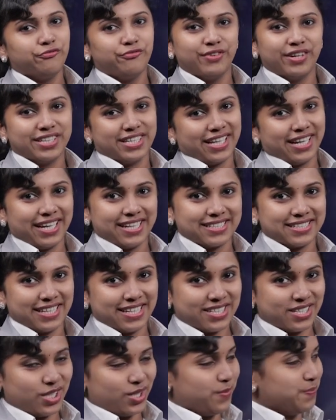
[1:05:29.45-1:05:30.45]

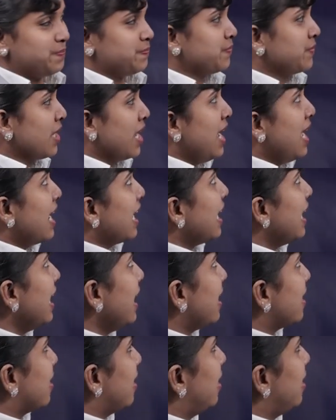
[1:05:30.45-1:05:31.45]
fertilization.
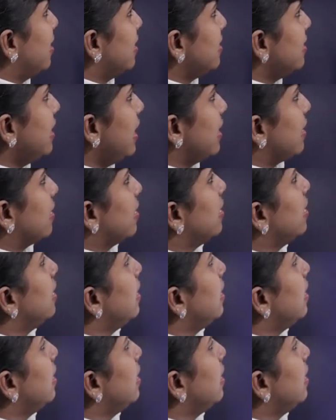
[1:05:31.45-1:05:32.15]
Clear? Then,